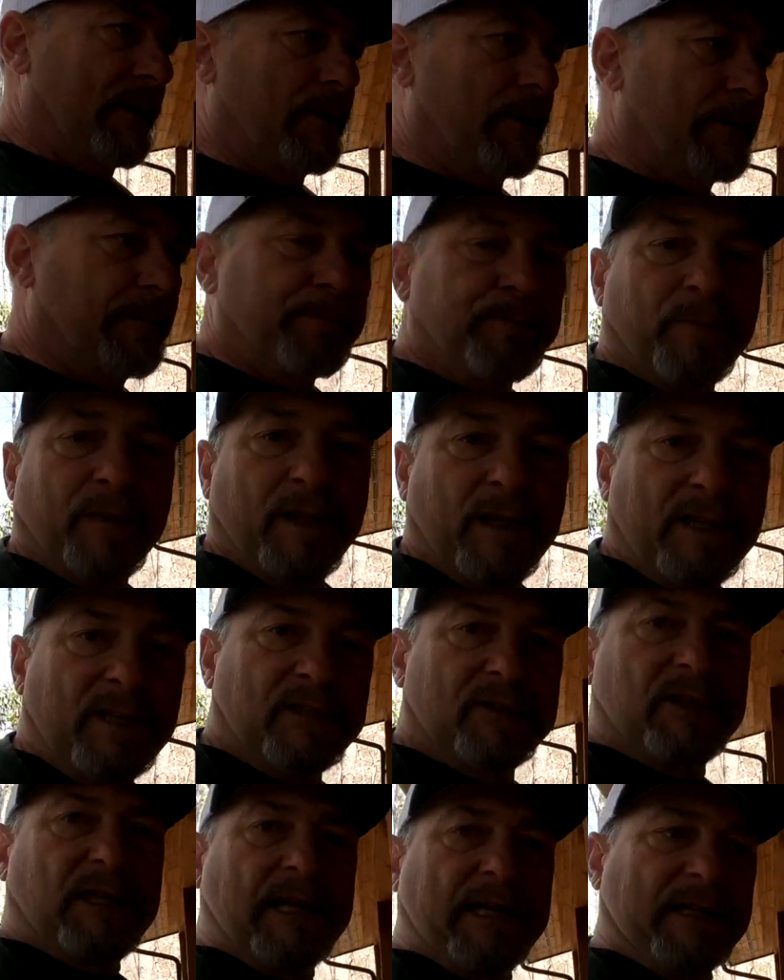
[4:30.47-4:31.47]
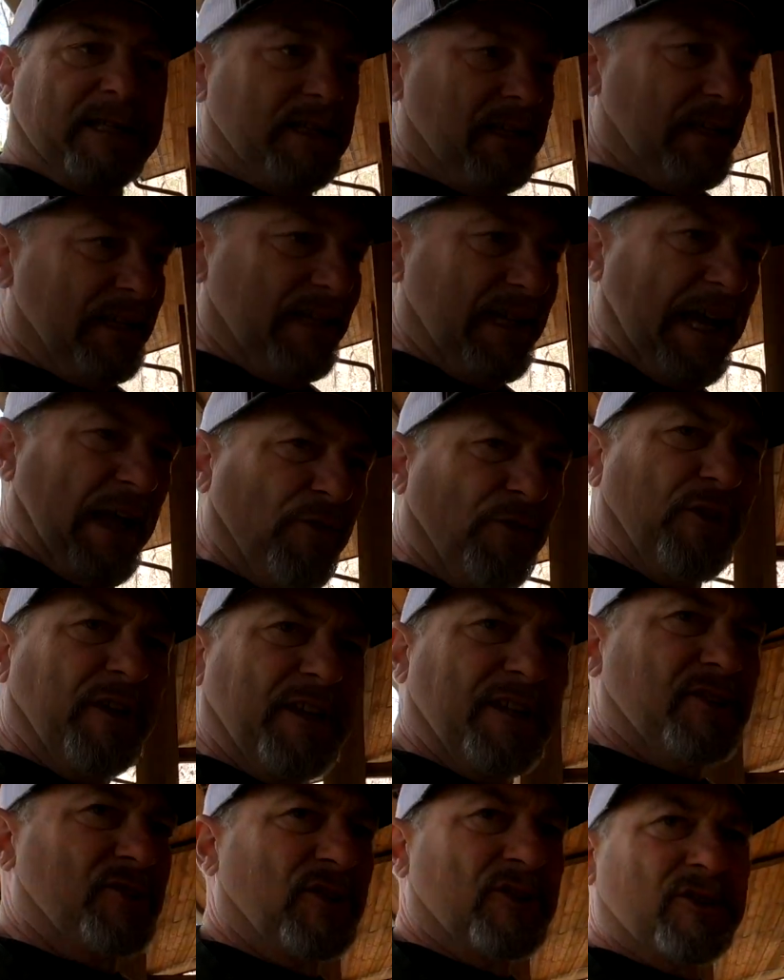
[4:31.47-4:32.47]
here, it's like I
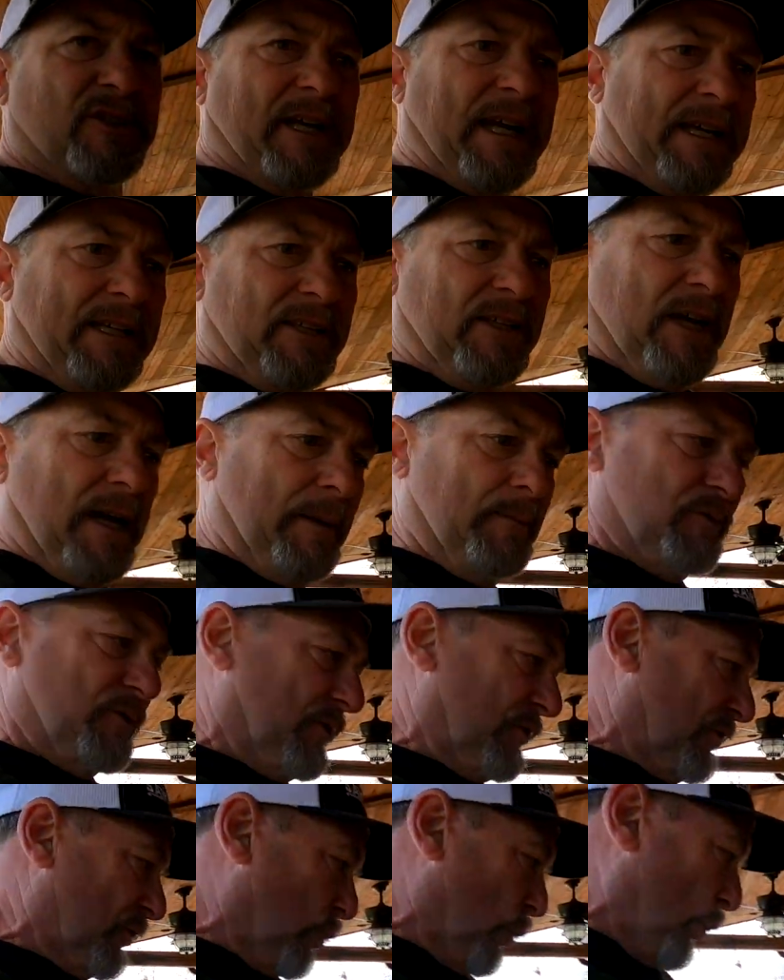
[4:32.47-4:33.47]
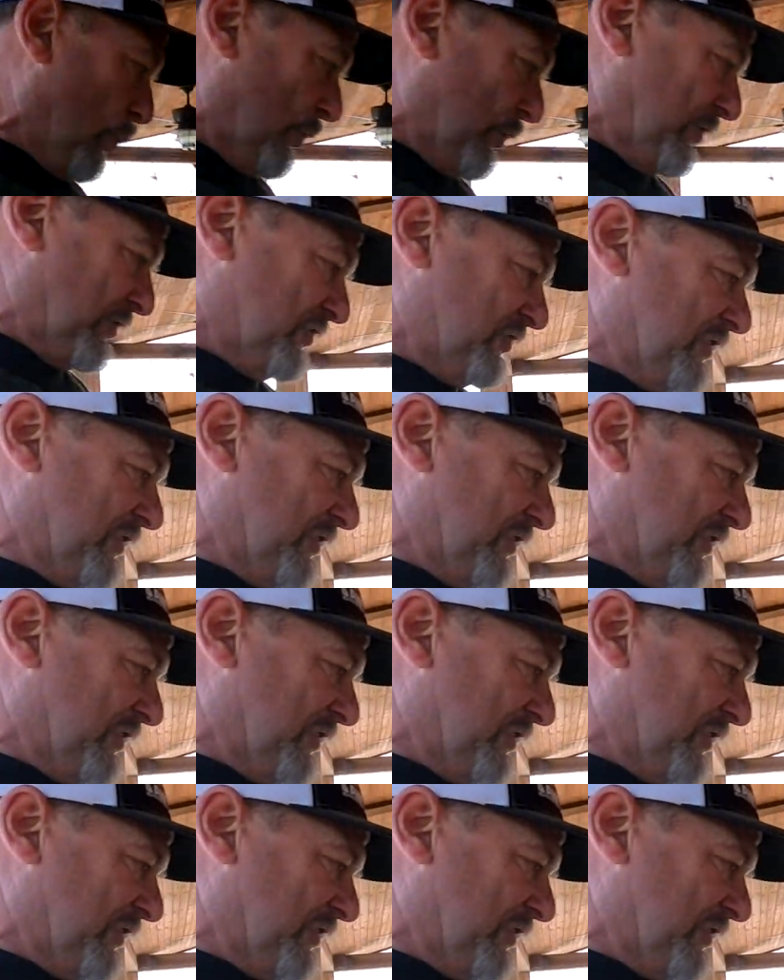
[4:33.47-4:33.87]
think it's just like Thompson's water